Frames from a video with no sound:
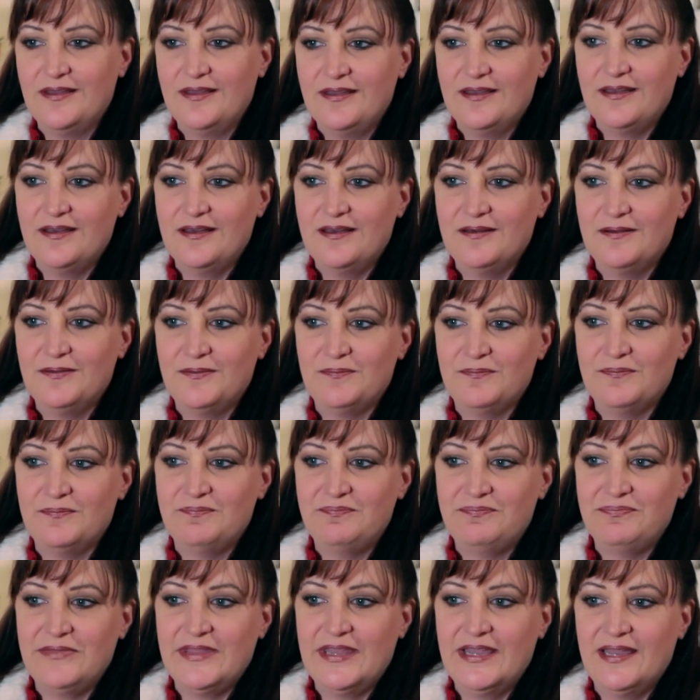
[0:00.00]

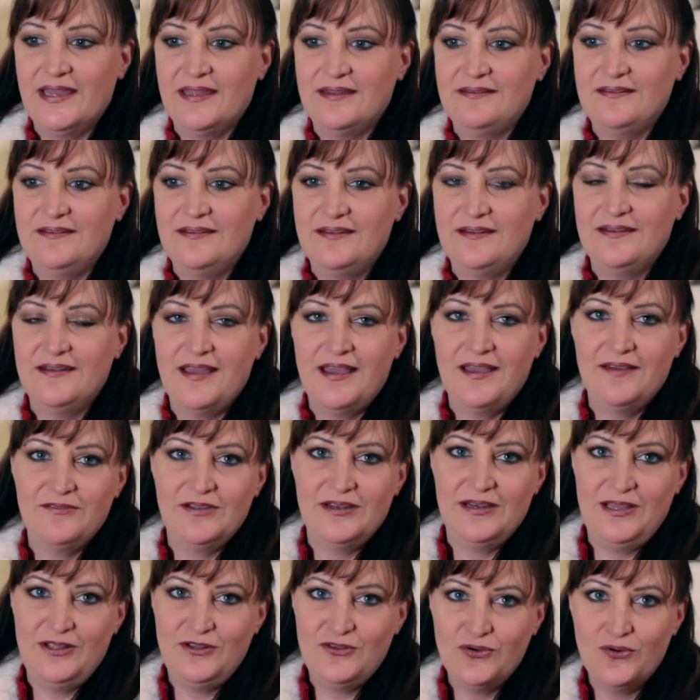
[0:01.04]
and didn't have
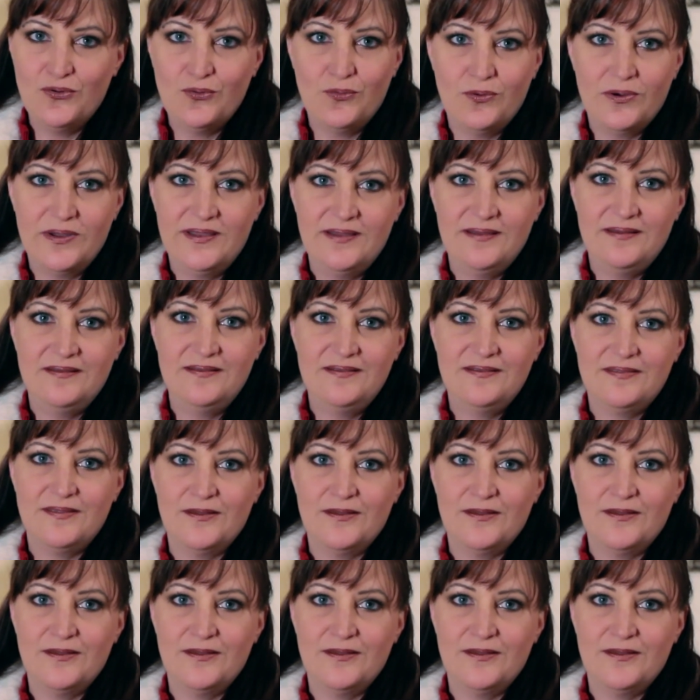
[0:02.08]
any toys.